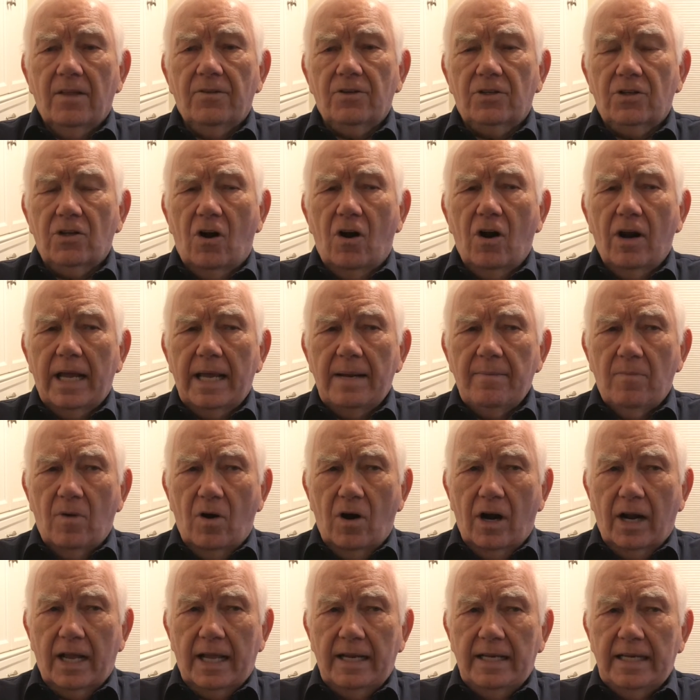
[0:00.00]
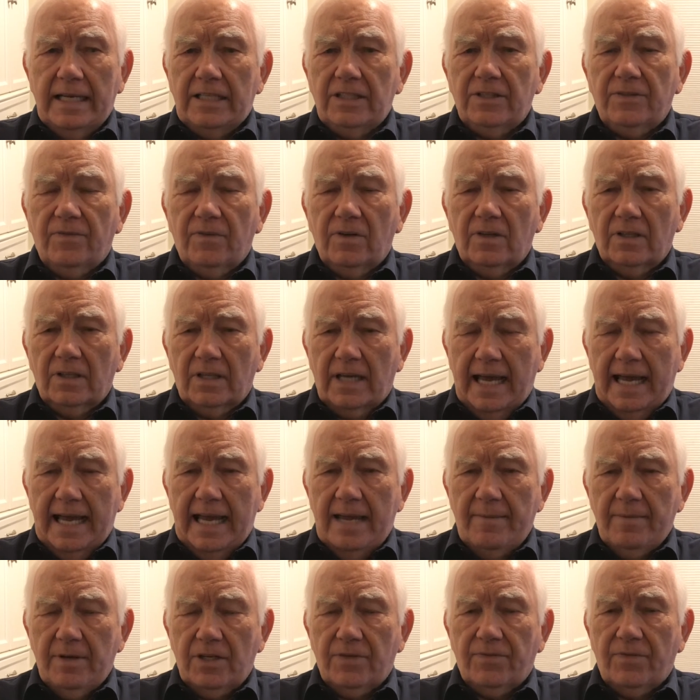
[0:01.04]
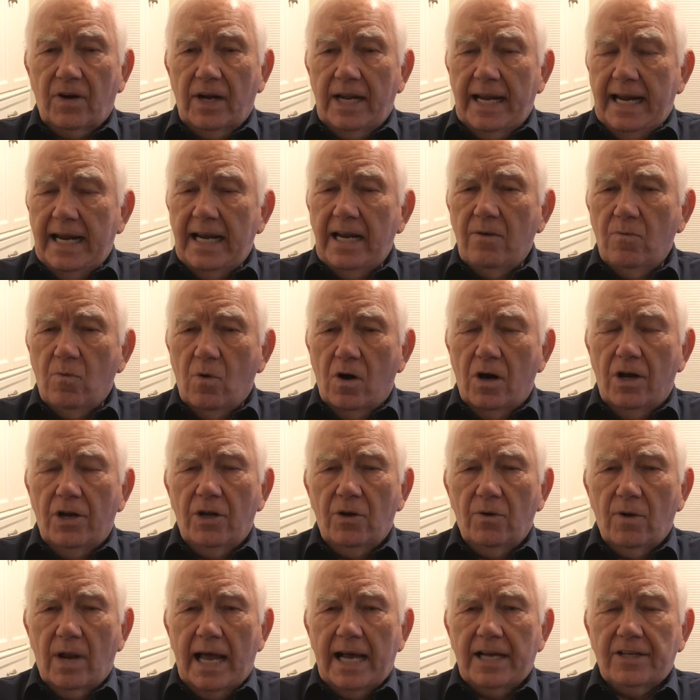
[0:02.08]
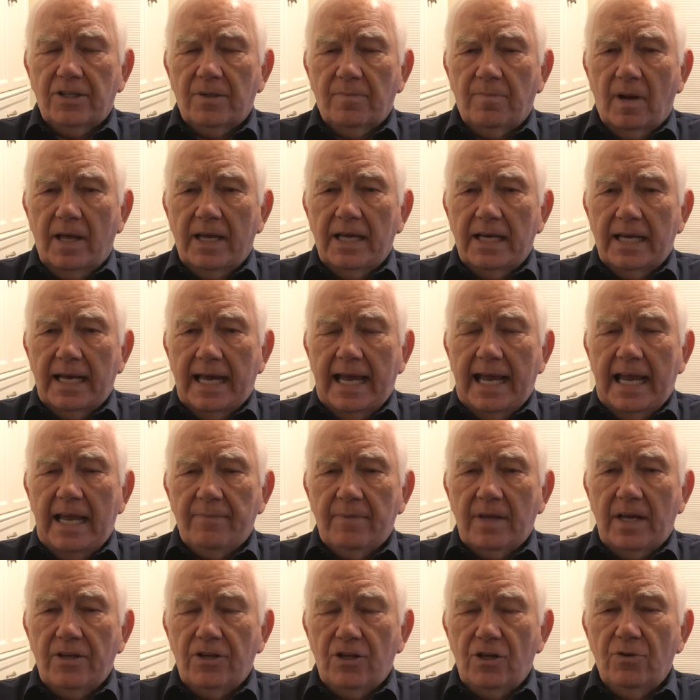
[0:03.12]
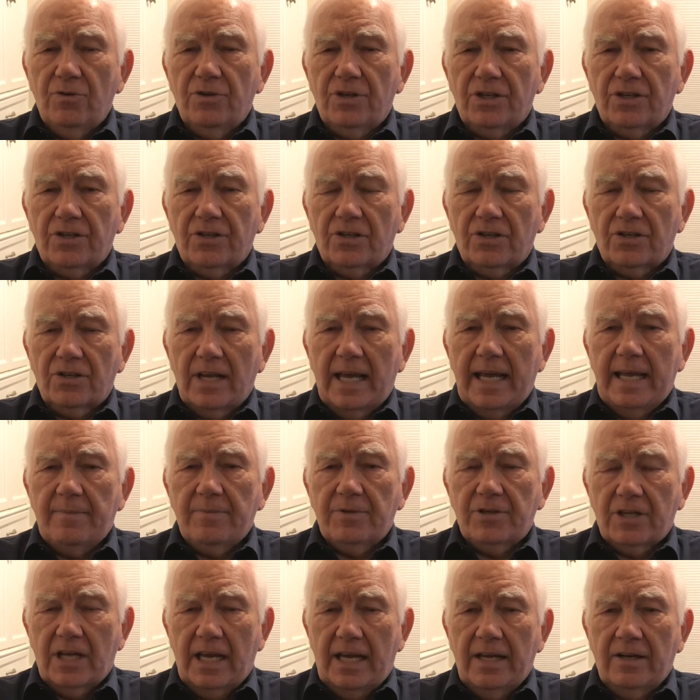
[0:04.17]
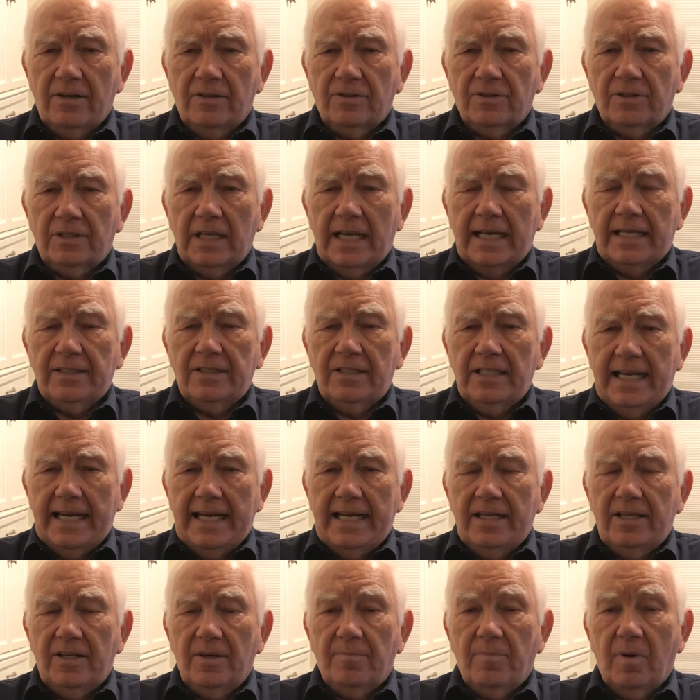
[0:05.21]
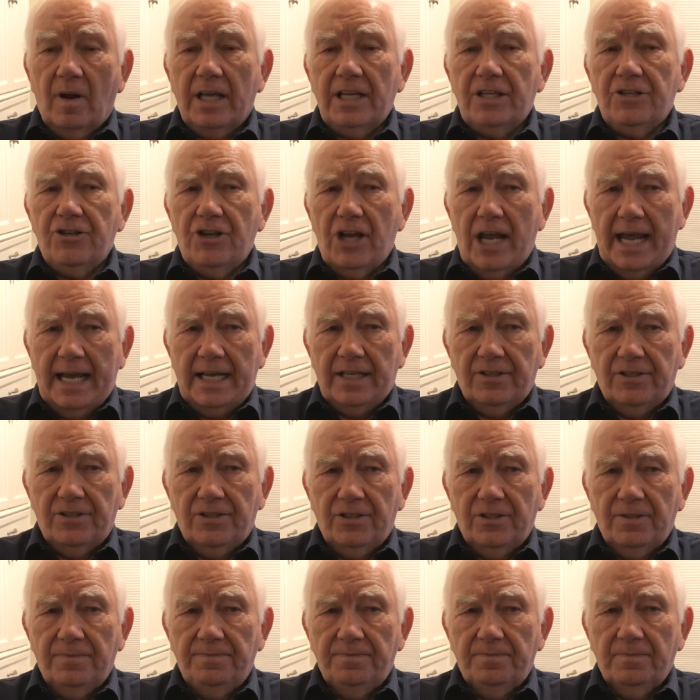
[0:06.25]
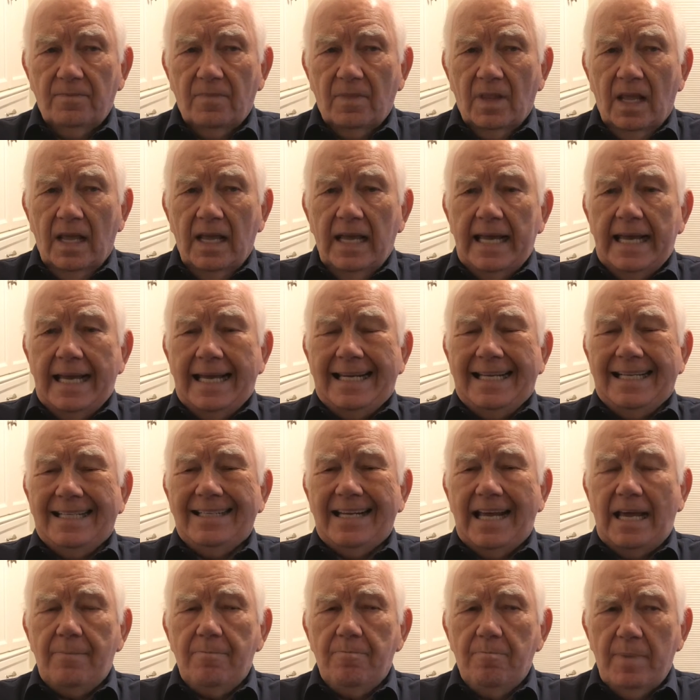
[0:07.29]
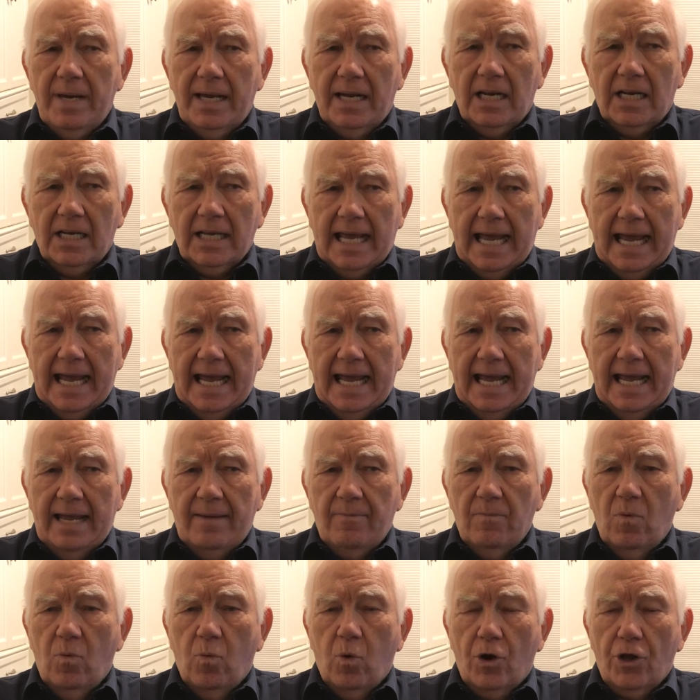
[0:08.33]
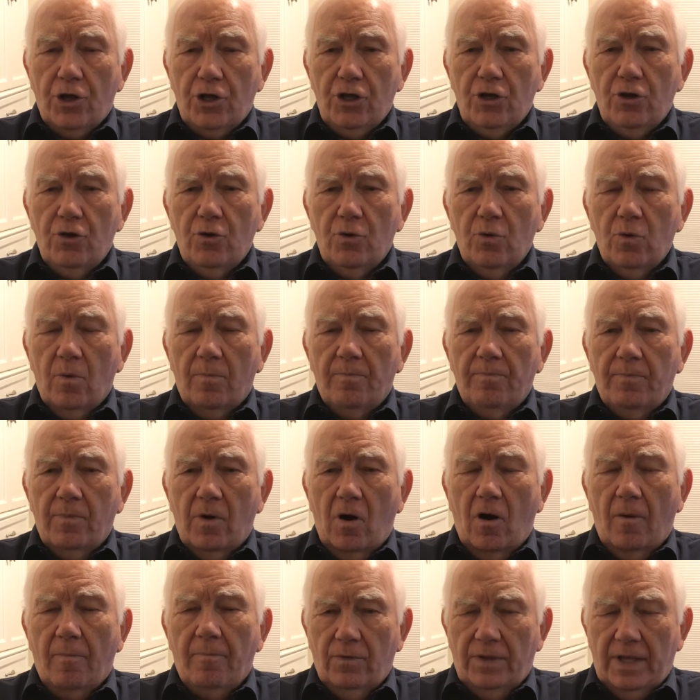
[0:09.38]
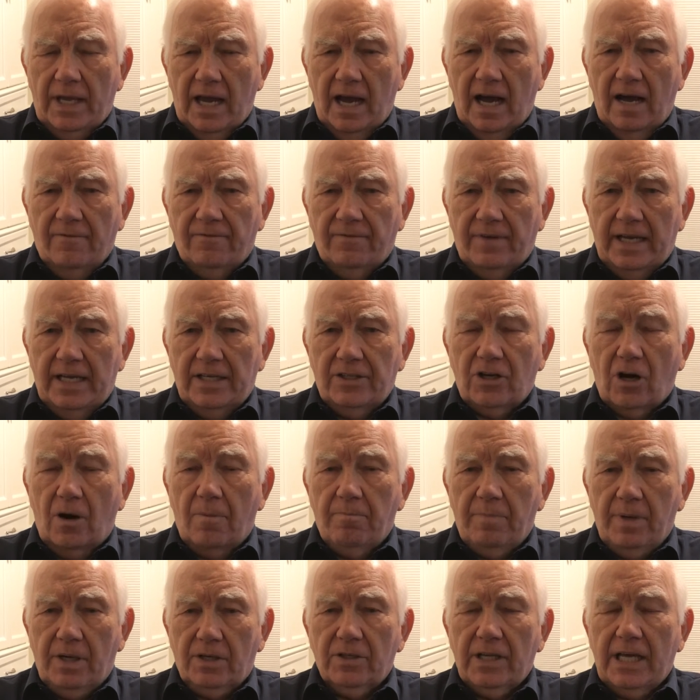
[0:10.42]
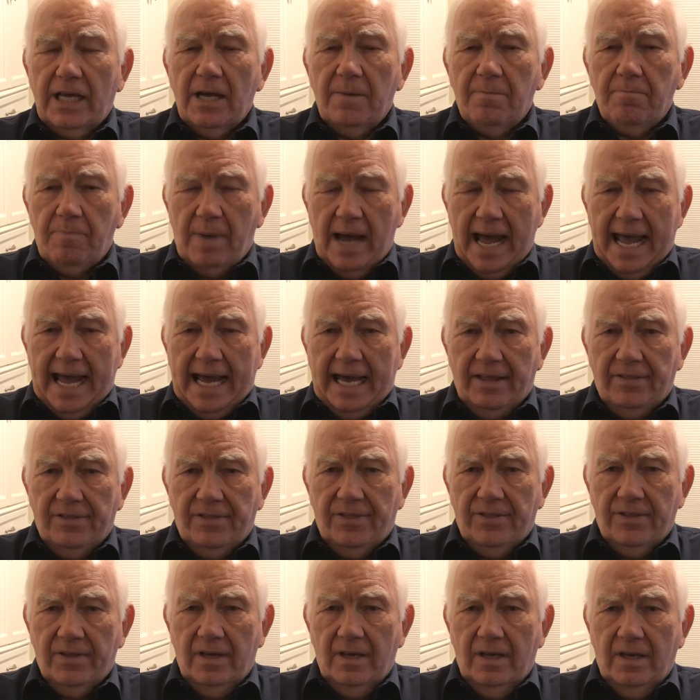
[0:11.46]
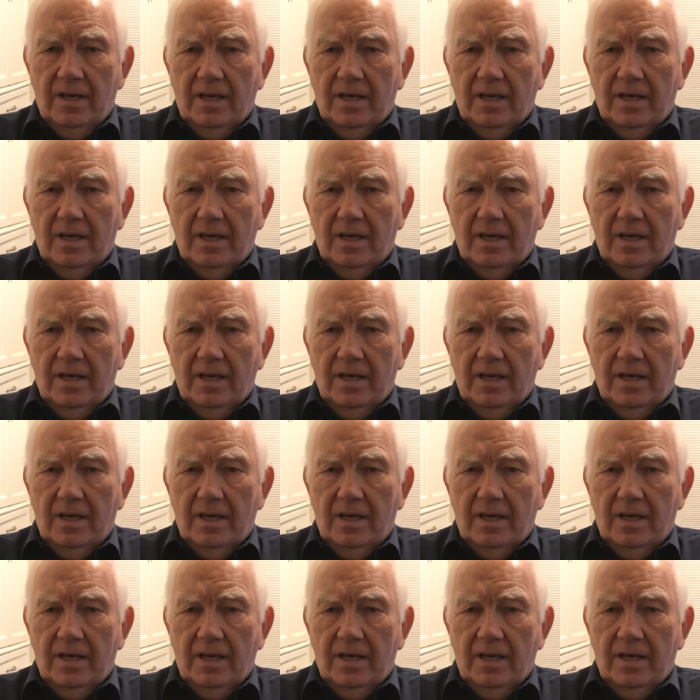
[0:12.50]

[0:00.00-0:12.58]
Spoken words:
The target market is for anyone who likes to play a game that uses the same skills as needed to play chess. It is a mental game where you are on the offense or building a path